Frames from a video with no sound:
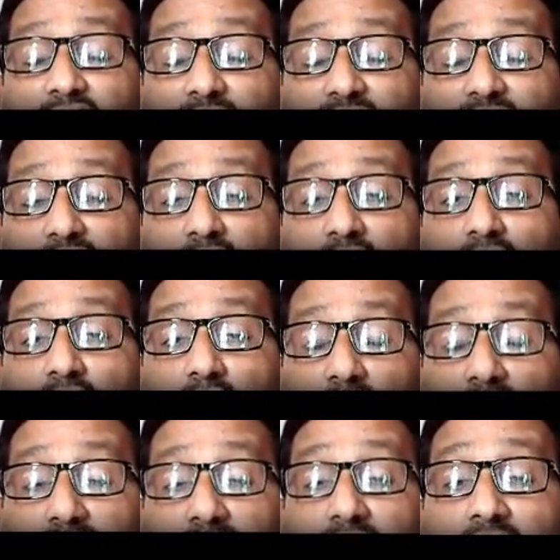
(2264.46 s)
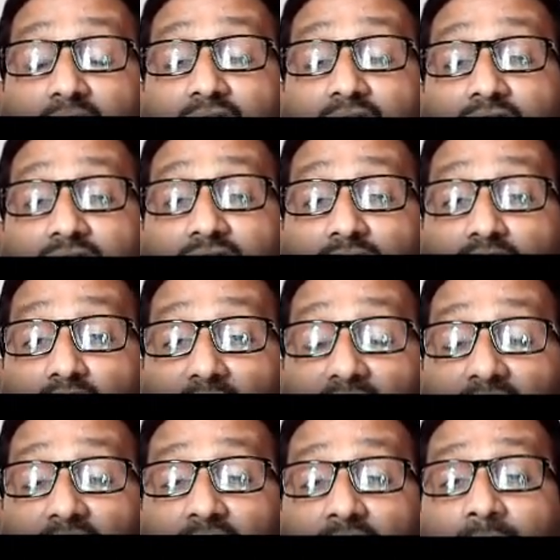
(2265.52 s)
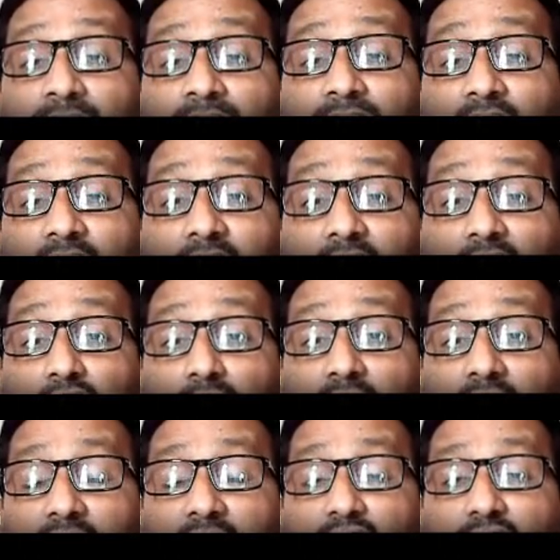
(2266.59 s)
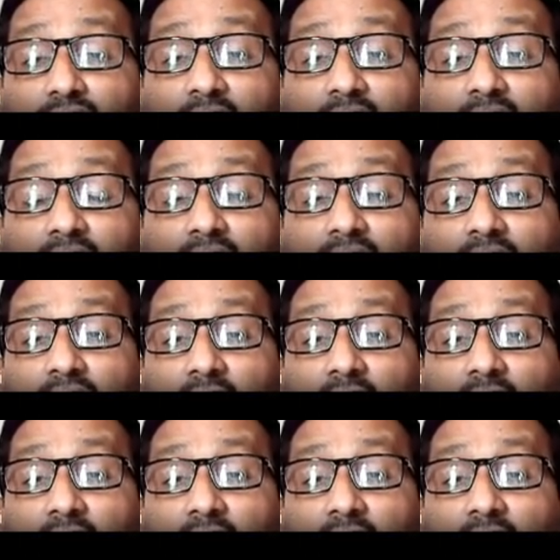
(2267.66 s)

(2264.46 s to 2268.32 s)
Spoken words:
we saw was simple enumeration,